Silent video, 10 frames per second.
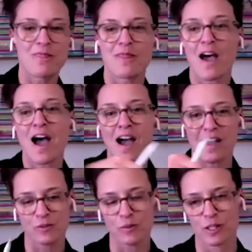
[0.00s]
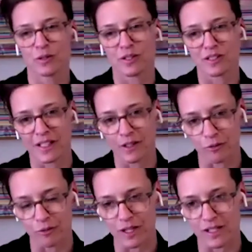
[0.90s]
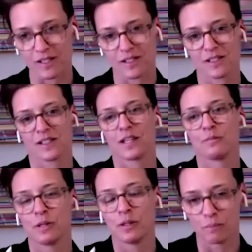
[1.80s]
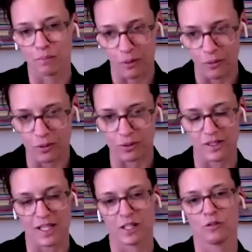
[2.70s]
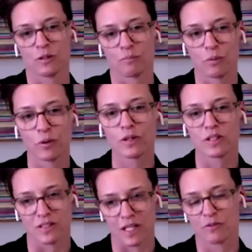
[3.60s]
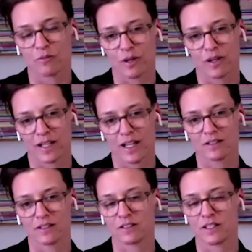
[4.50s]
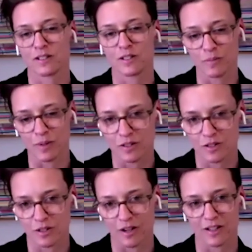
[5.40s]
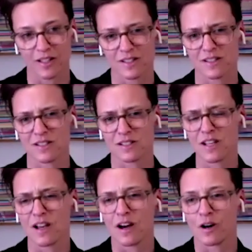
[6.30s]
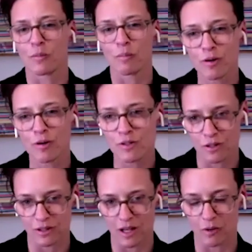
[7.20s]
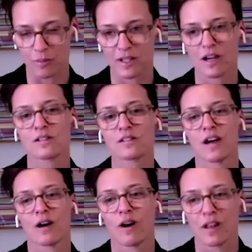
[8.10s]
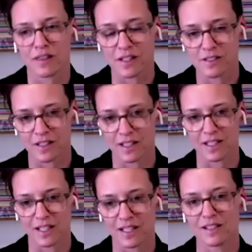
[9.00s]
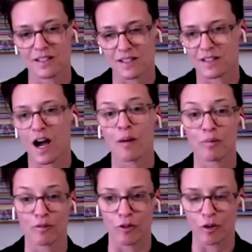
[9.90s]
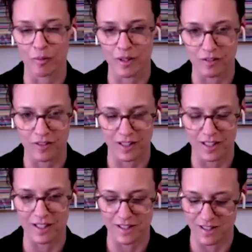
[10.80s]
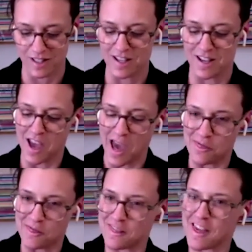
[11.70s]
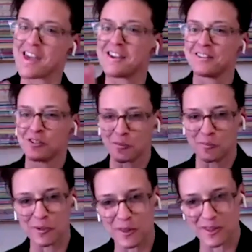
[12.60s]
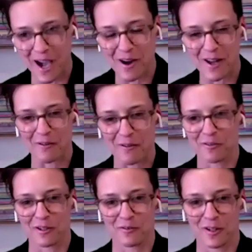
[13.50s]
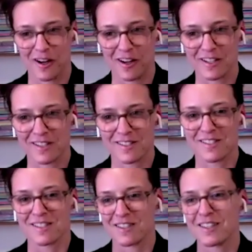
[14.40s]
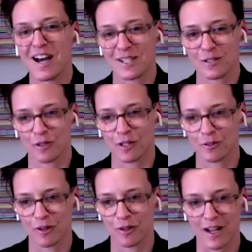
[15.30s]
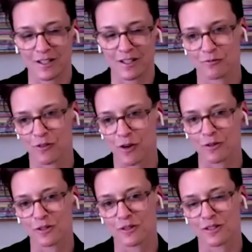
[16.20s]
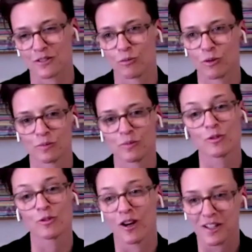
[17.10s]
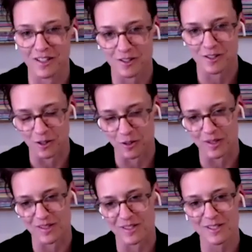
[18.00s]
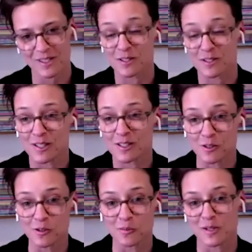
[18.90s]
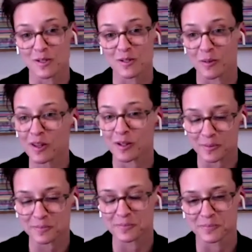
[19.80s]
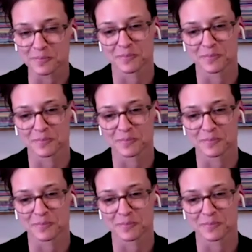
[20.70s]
And that is where you can take risks and be bold, and you can put the type of marketing out there that speaks to your audiences on a personal level because of how authentic it is and not performative it is. And then you can put that out in front of your audiences, and that's what attracts folks to want to be drawn into your business and to do business with you.